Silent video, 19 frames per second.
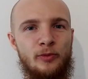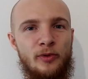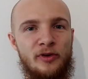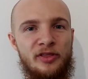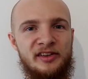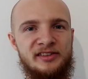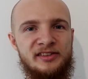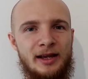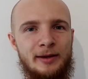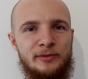with
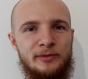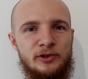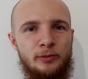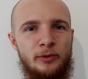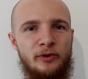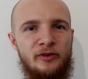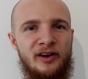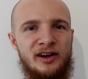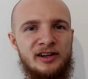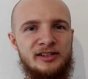the same
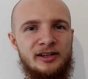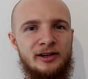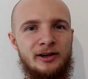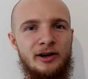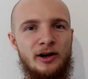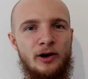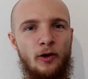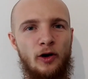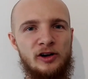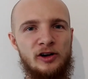supervisor,
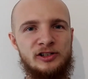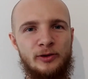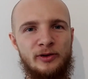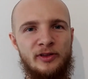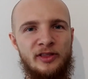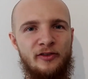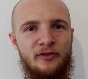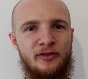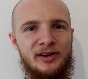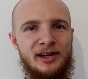also in
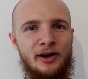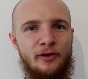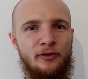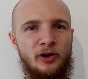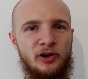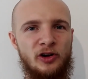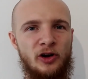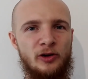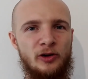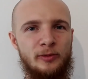the field of
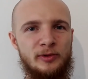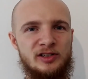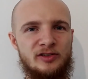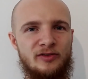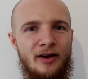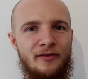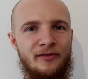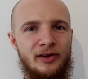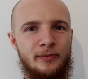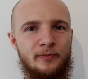autonomous
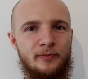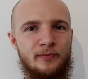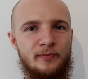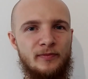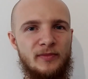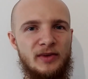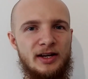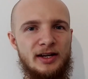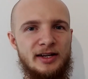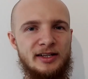driving.
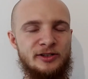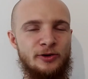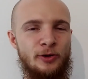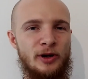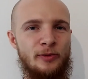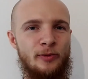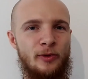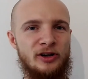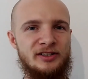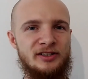So
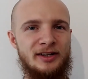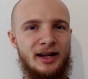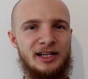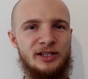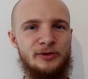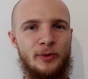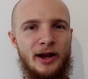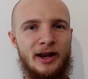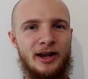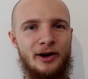it was a
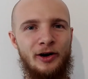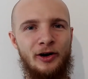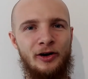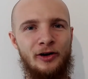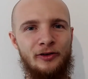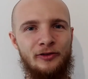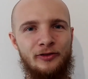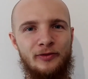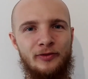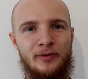nice way
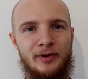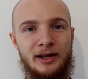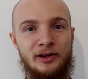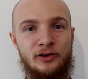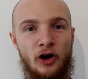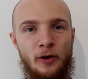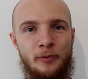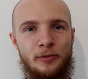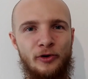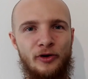of
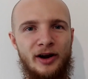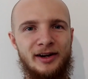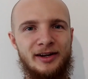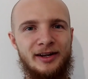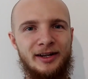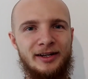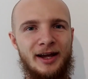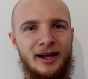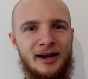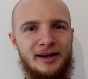
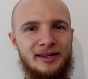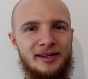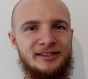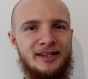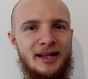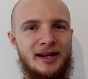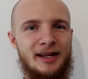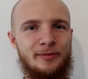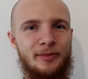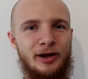incorporating and
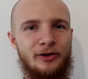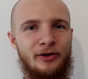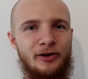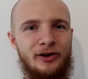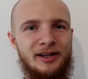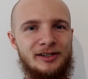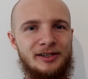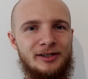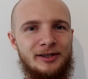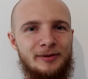extending my
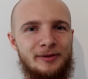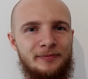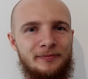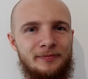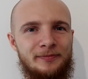knowledge.